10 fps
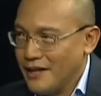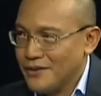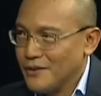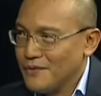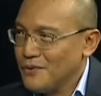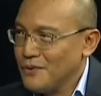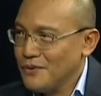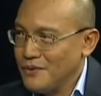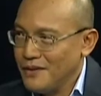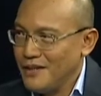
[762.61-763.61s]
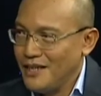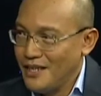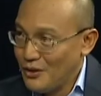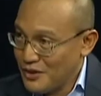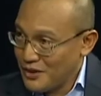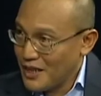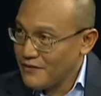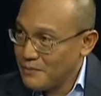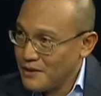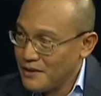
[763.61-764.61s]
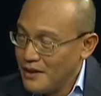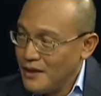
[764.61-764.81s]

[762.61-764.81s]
off to the Indonesian government